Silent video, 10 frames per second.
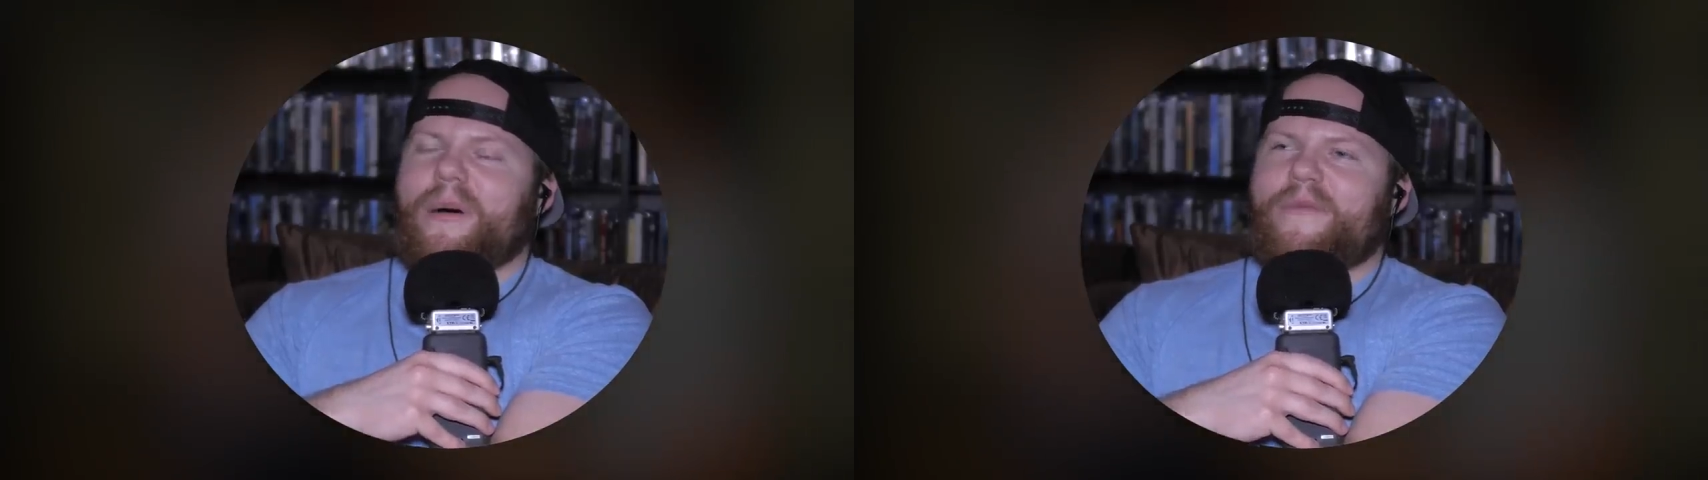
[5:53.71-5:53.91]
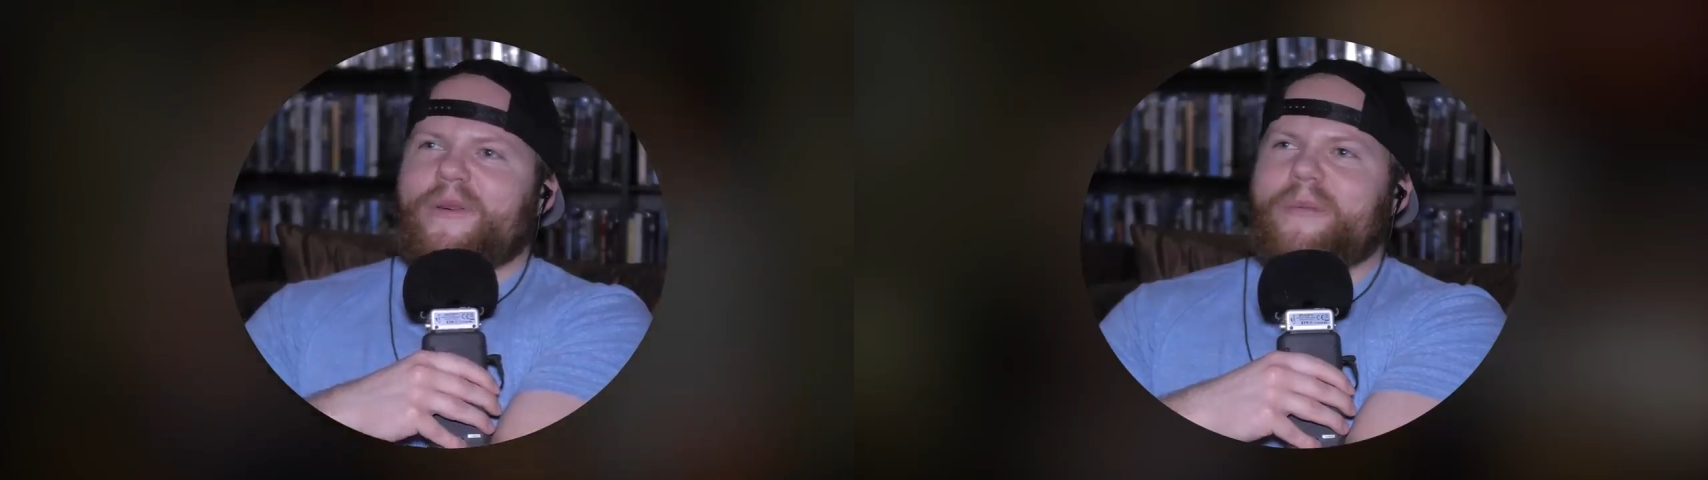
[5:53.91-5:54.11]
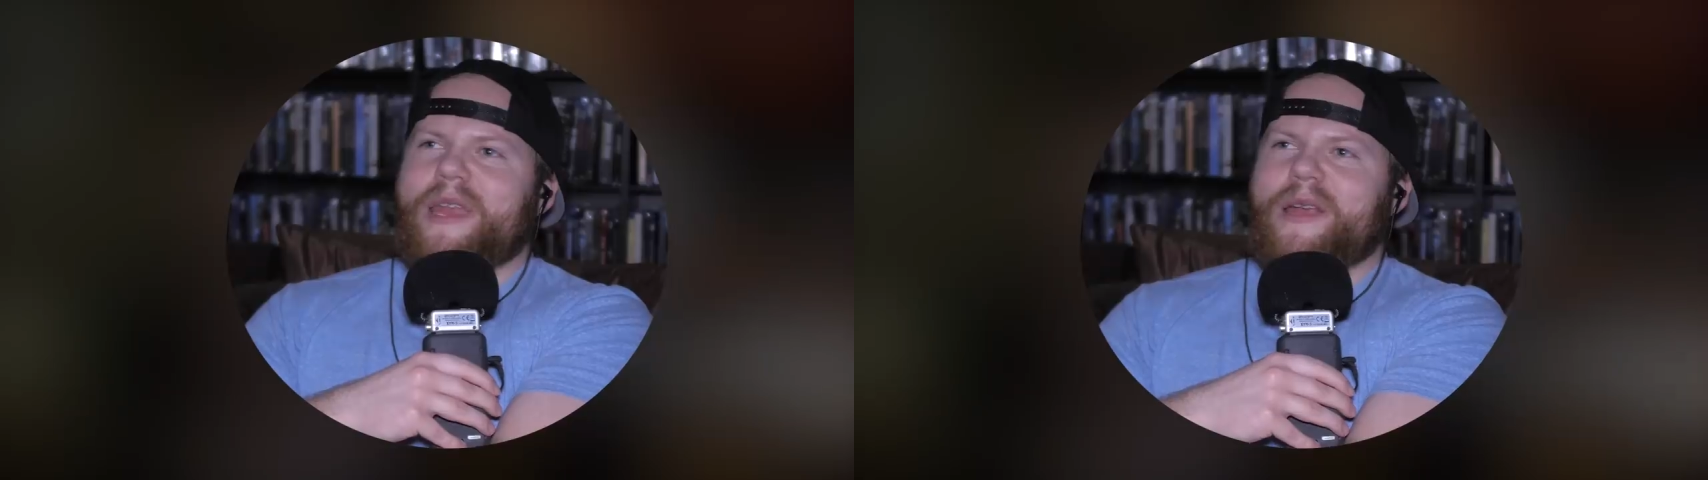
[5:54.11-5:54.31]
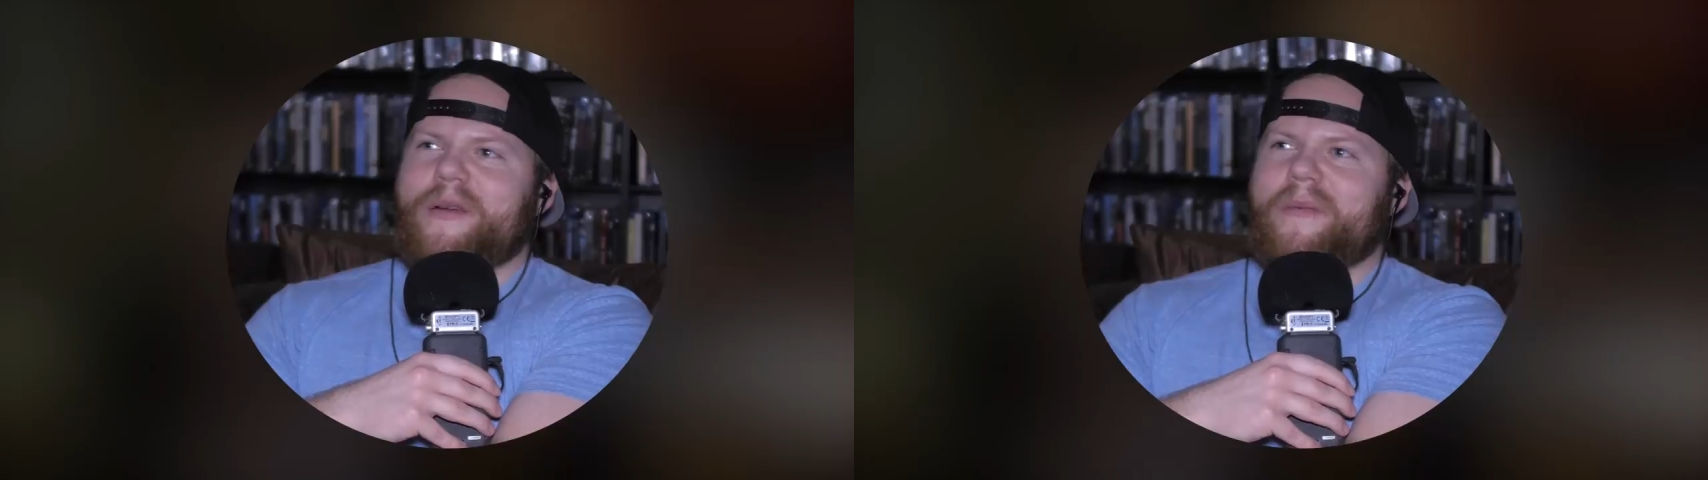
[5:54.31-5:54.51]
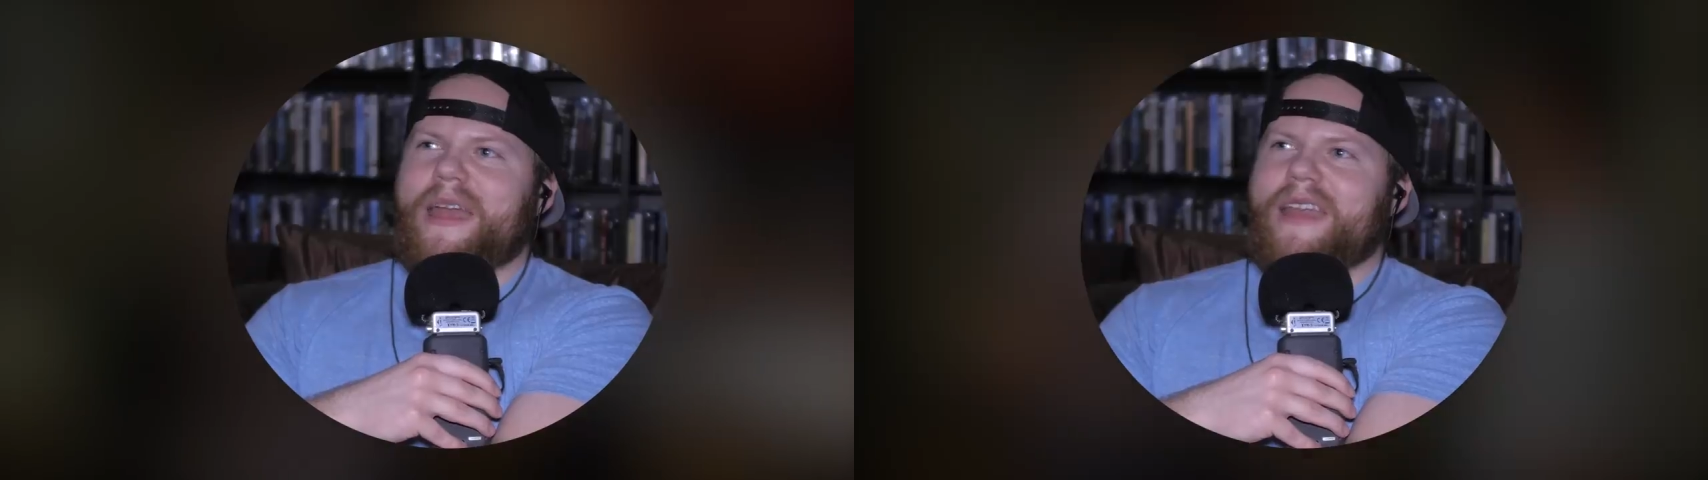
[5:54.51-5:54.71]
up from
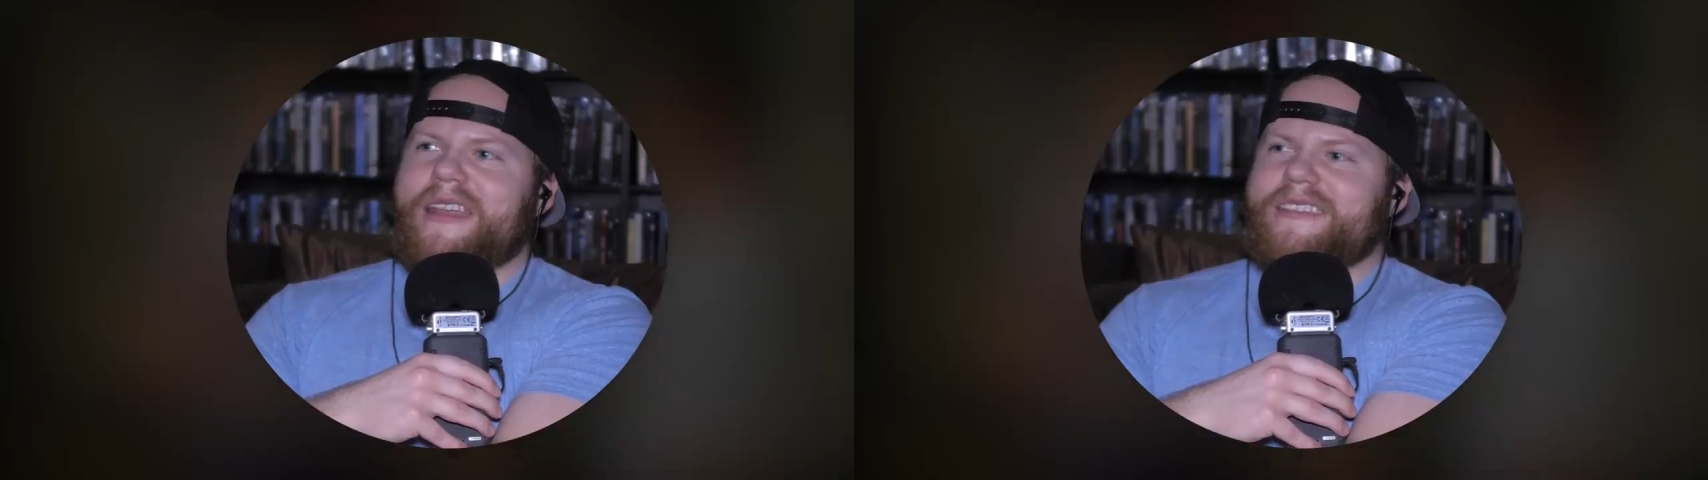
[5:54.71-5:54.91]
here, man.